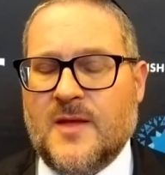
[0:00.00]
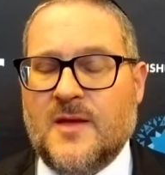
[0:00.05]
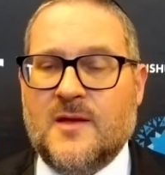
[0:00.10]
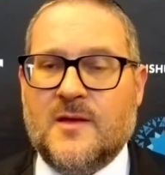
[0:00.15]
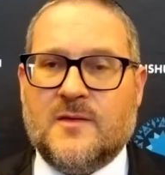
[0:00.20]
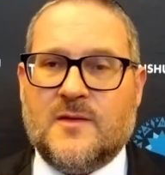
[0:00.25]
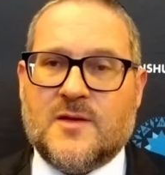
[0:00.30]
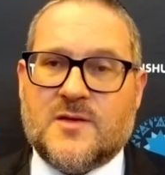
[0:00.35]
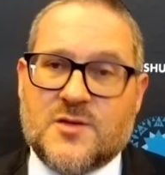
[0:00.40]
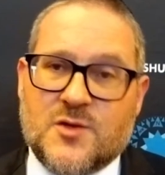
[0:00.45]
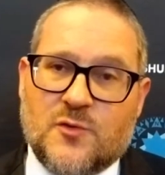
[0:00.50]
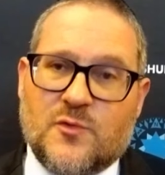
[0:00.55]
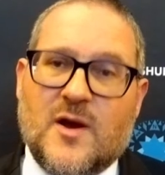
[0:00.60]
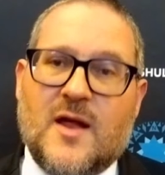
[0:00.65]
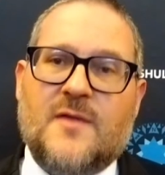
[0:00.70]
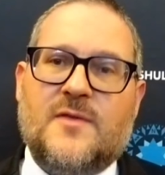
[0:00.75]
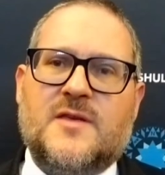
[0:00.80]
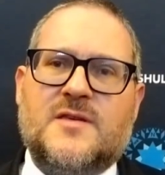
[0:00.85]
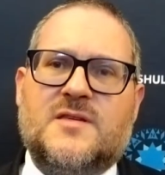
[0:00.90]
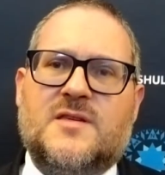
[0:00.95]
The
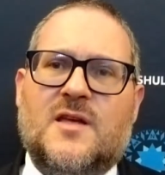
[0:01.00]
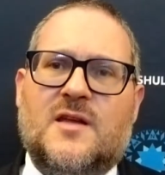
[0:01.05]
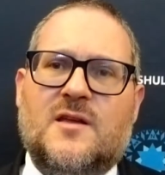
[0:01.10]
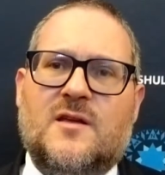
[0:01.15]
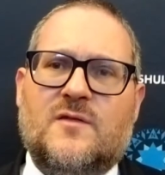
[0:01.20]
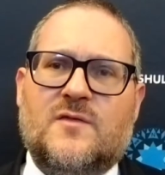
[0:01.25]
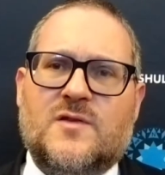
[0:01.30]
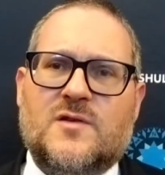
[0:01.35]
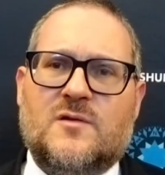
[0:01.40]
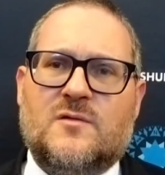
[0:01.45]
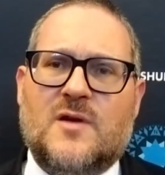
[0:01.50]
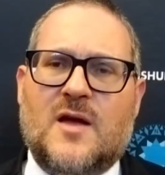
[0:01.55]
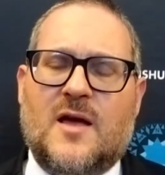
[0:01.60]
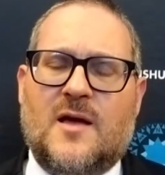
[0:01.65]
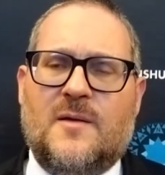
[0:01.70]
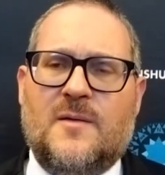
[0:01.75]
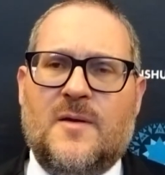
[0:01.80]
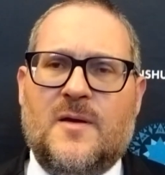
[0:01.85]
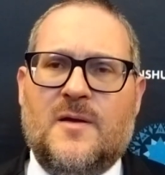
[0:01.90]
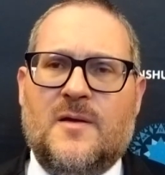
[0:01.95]
Torah, the study of Torah,
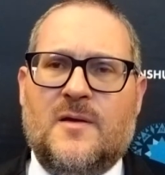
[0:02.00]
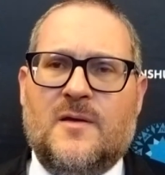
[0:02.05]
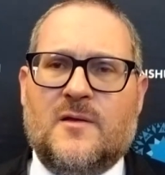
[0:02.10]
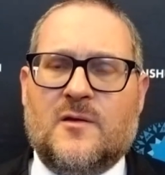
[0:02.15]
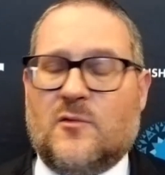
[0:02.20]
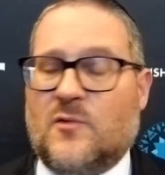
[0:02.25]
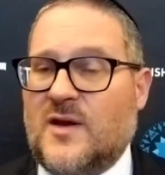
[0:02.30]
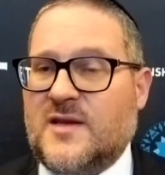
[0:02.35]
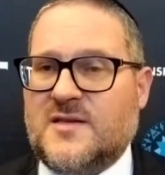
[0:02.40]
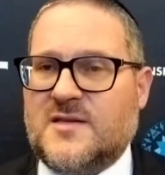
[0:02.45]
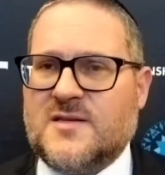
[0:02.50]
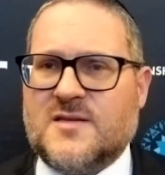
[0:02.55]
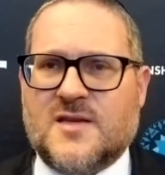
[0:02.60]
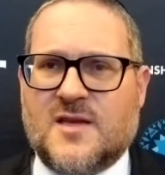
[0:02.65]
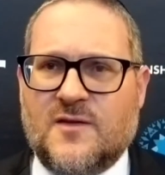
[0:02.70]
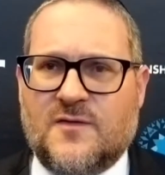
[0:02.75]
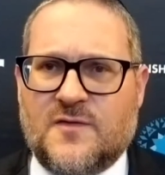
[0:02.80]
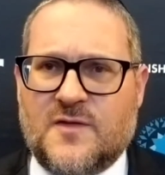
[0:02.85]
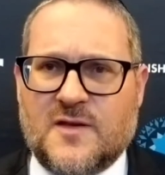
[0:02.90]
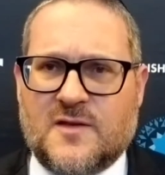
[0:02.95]
greatest
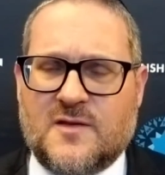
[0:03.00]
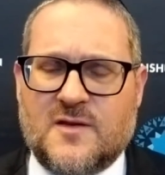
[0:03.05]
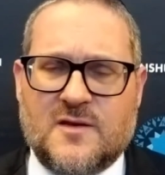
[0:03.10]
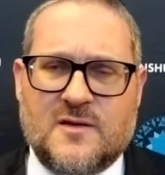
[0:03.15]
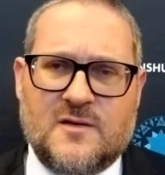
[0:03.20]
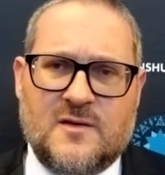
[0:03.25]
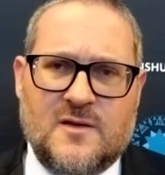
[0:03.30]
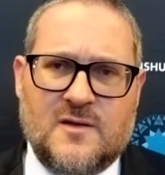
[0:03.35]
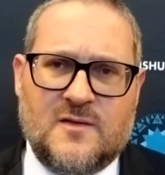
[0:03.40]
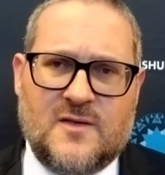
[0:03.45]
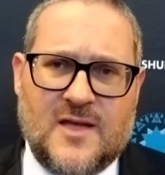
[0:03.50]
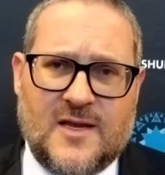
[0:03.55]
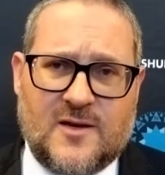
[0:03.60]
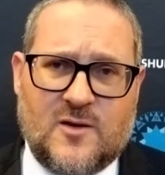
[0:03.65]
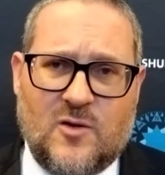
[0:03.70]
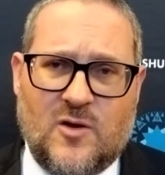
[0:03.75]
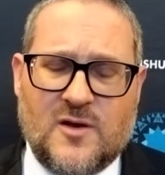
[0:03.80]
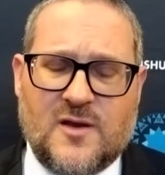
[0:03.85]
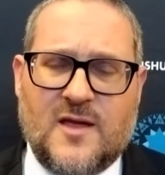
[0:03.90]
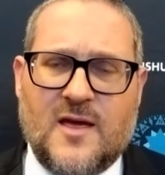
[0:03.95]
gift that, the, that
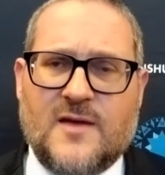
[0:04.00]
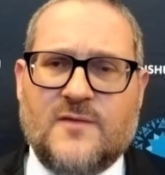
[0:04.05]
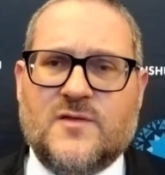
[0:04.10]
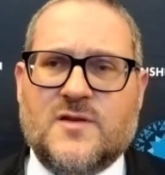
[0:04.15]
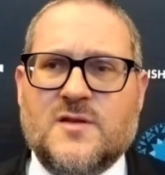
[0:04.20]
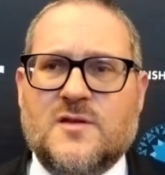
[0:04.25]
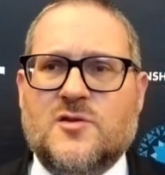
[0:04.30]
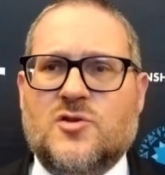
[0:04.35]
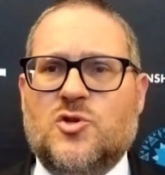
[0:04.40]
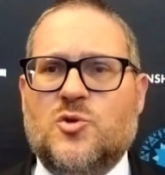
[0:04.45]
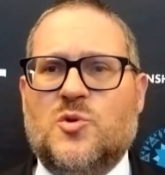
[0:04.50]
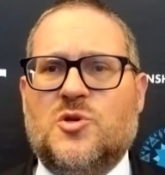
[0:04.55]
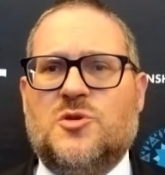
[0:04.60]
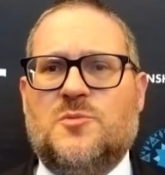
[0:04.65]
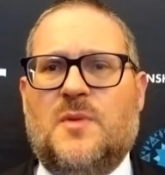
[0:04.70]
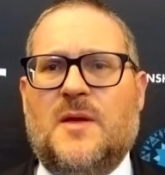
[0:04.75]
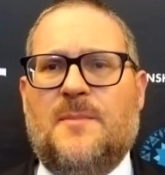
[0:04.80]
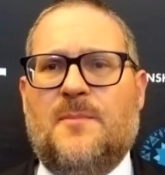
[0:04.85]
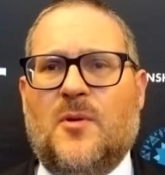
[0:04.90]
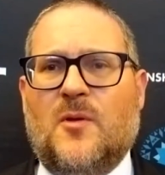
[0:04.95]
God gave to the Jewish
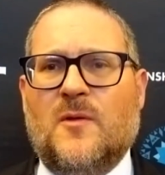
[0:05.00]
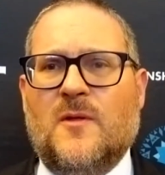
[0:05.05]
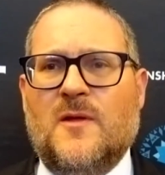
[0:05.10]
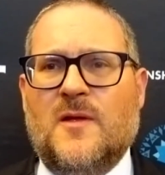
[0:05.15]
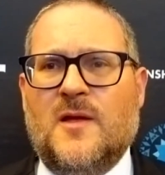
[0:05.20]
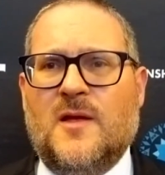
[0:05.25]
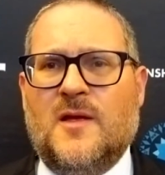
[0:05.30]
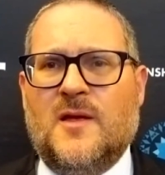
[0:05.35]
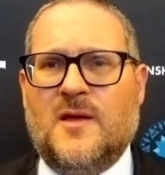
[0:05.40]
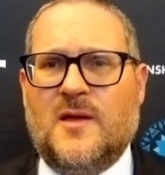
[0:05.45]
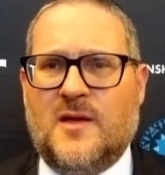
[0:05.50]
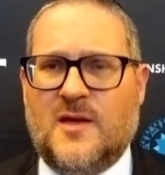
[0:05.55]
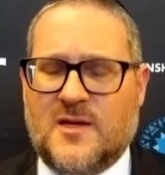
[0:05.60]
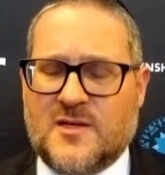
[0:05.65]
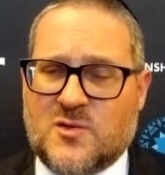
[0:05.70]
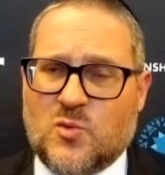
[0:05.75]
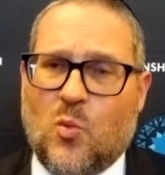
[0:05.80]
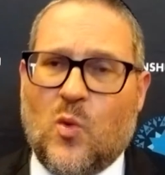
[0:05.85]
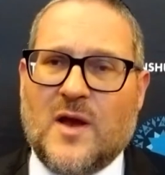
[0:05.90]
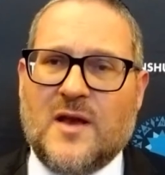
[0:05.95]
people.
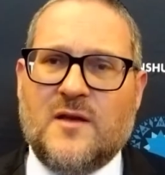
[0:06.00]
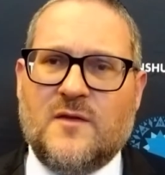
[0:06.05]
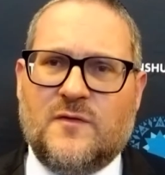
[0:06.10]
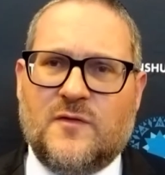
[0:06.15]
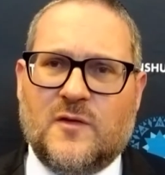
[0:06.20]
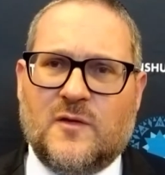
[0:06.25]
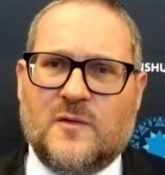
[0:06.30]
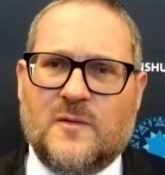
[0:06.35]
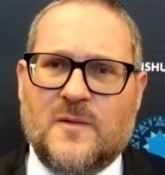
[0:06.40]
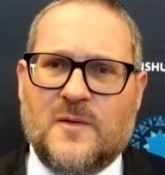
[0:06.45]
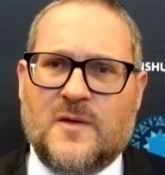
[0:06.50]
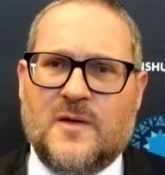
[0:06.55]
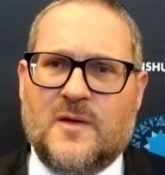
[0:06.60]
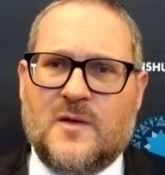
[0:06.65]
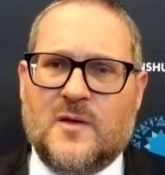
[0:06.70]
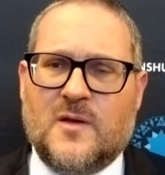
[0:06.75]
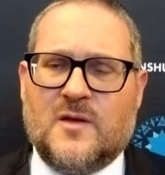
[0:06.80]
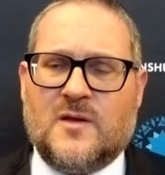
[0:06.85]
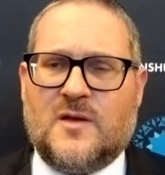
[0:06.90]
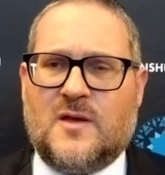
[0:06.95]
It's wonderful.
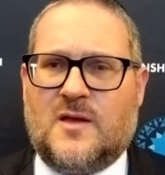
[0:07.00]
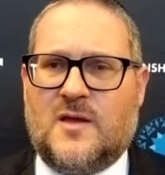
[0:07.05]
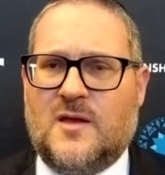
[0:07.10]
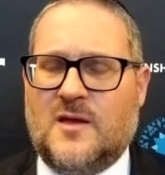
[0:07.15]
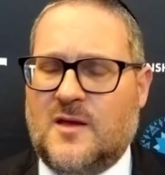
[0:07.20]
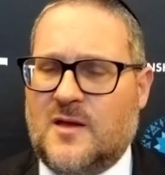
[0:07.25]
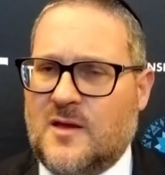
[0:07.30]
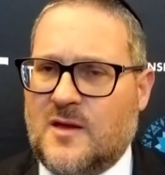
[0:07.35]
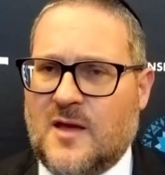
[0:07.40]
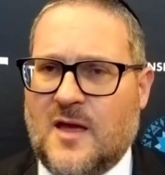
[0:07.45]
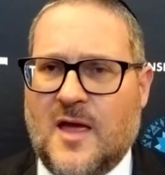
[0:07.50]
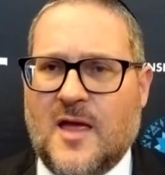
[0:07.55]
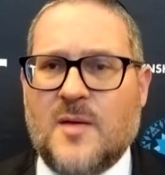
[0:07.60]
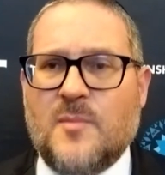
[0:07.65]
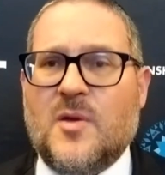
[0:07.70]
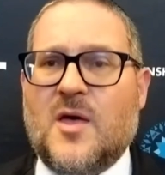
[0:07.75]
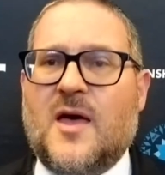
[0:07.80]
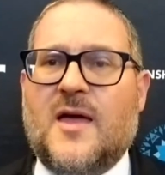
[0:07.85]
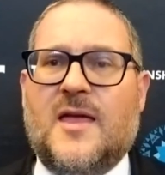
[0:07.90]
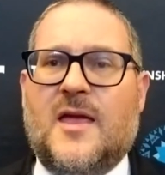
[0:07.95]

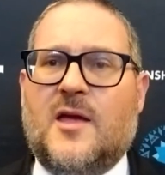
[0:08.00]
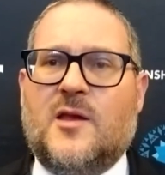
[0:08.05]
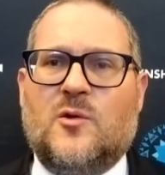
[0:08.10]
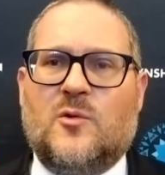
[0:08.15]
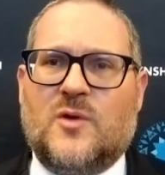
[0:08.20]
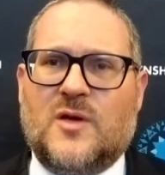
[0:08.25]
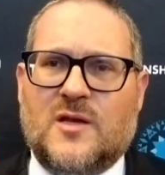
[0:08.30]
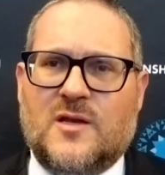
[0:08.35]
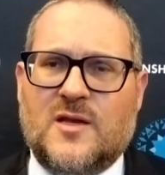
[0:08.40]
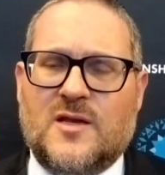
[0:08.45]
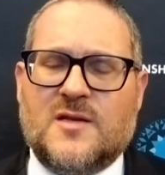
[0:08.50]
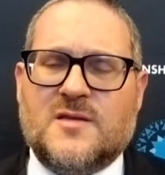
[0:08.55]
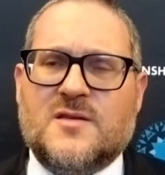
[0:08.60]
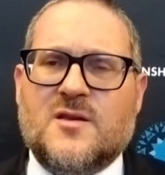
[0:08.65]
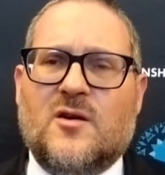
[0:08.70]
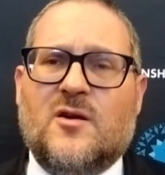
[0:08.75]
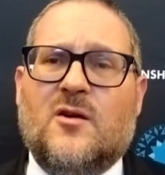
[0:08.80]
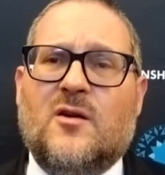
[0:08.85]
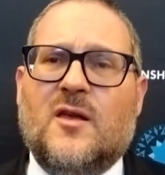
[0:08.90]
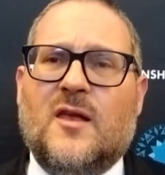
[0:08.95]
It is
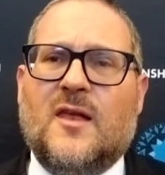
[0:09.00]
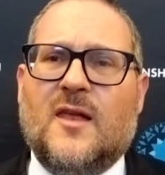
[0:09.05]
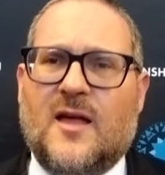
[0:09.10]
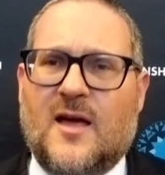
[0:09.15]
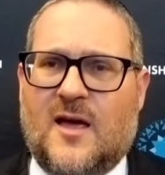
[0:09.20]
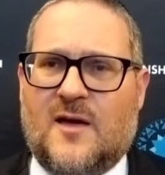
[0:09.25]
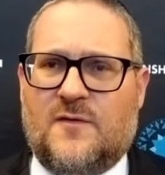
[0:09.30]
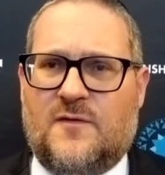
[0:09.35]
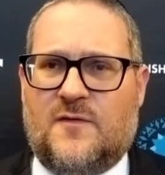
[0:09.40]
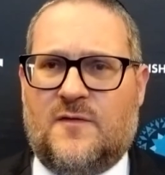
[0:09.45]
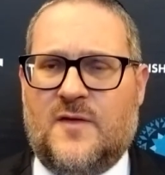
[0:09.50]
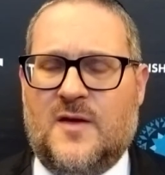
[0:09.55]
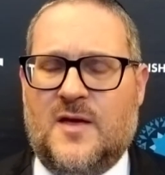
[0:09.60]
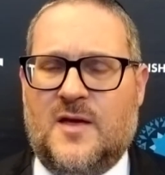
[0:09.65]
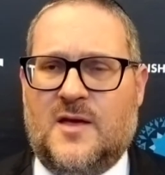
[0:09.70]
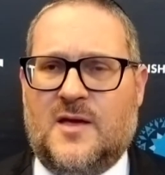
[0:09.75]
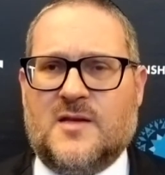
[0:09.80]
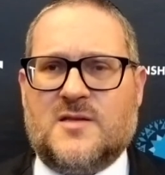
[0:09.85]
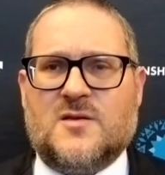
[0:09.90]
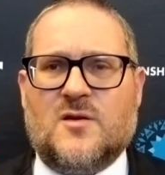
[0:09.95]
our life.
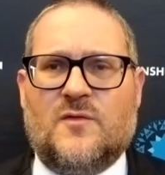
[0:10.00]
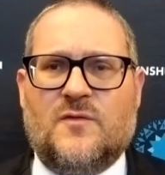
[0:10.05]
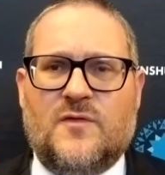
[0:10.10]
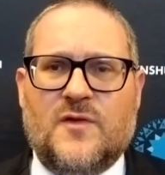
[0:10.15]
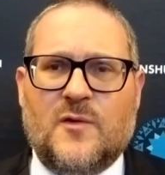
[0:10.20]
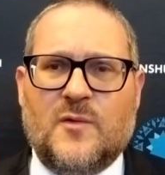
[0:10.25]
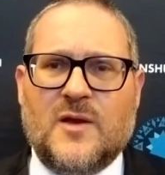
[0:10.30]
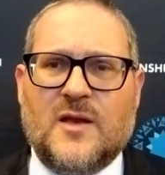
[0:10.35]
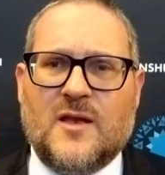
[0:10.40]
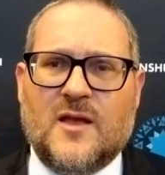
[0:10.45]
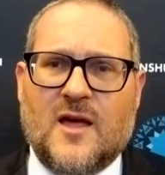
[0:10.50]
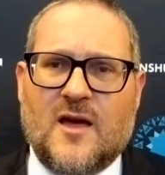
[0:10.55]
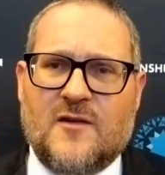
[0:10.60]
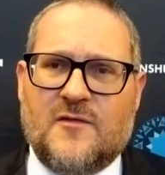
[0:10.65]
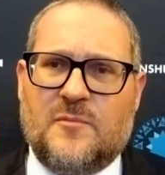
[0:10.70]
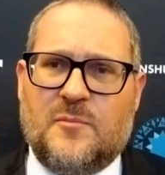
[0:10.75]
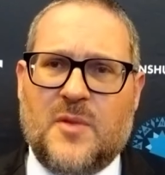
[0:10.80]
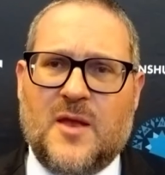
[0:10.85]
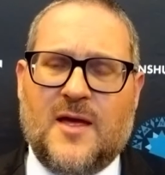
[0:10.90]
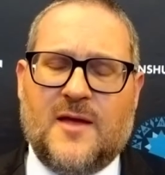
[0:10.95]
It's our very
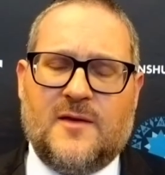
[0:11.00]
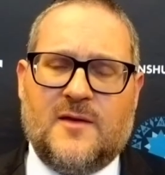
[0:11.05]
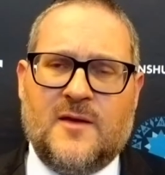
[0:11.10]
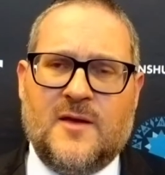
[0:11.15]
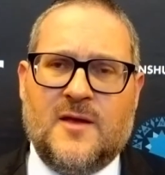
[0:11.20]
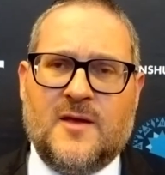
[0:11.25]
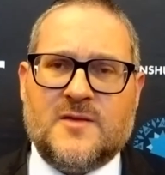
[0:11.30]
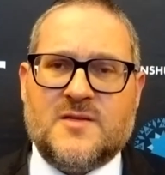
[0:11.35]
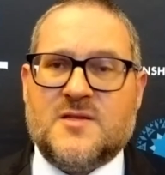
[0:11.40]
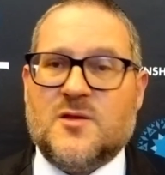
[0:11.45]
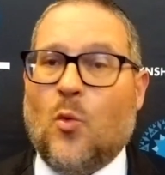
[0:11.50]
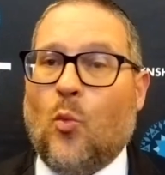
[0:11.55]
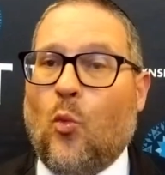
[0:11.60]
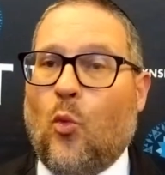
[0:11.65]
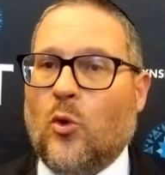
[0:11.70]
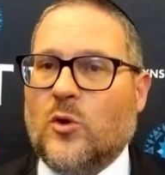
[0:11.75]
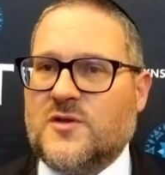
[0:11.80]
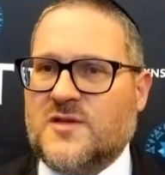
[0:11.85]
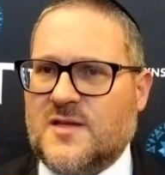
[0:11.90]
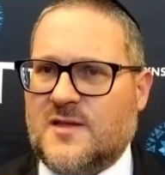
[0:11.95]
lifeblood. It's the
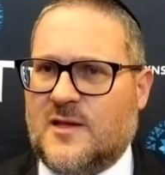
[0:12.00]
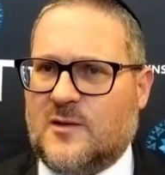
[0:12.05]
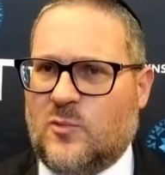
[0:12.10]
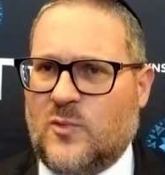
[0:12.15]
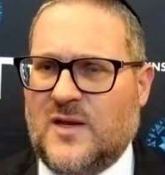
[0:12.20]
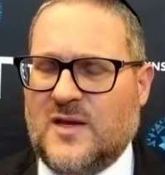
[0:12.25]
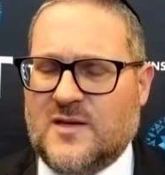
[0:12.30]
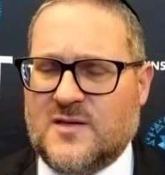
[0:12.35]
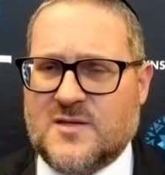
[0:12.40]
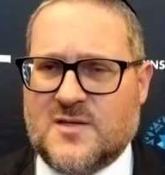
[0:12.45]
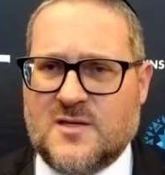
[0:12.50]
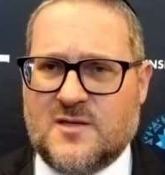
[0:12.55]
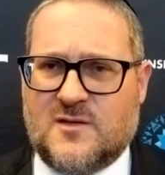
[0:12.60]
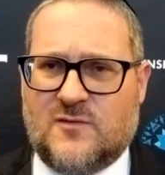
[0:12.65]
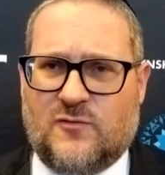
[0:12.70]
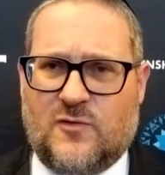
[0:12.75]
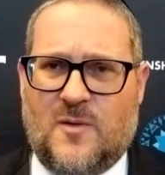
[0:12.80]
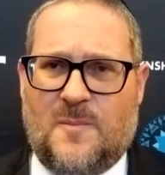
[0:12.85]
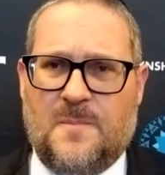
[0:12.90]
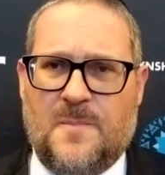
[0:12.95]
water that we exist
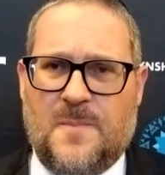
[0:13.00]
from.